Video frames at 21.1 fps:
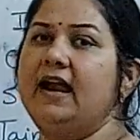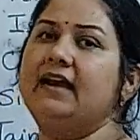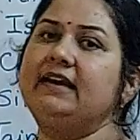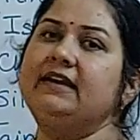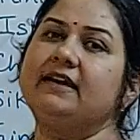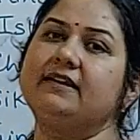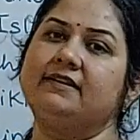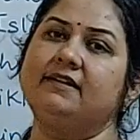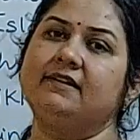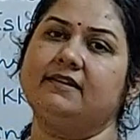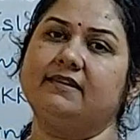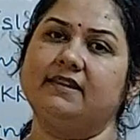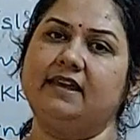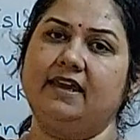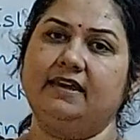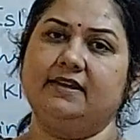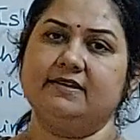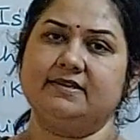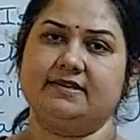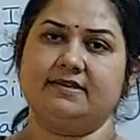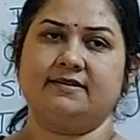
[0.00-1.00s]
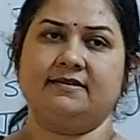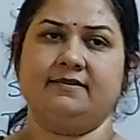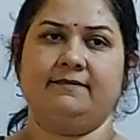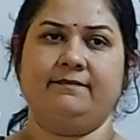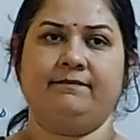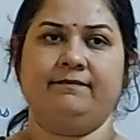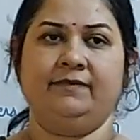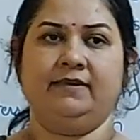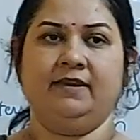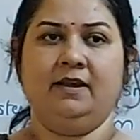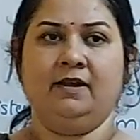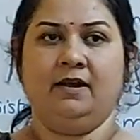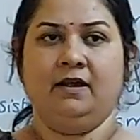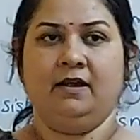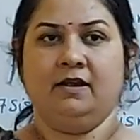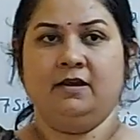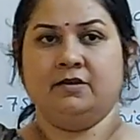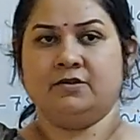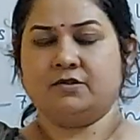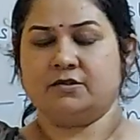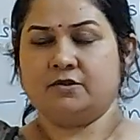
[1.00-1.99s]
and other things.
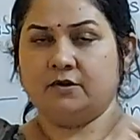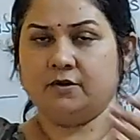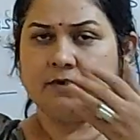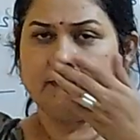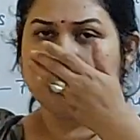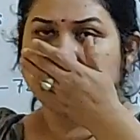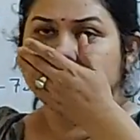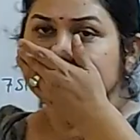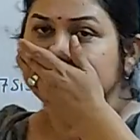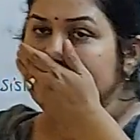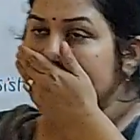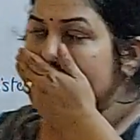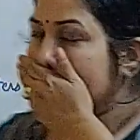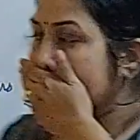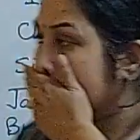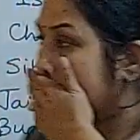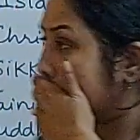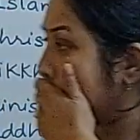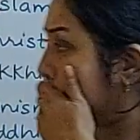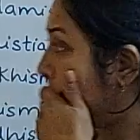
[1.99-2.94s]
So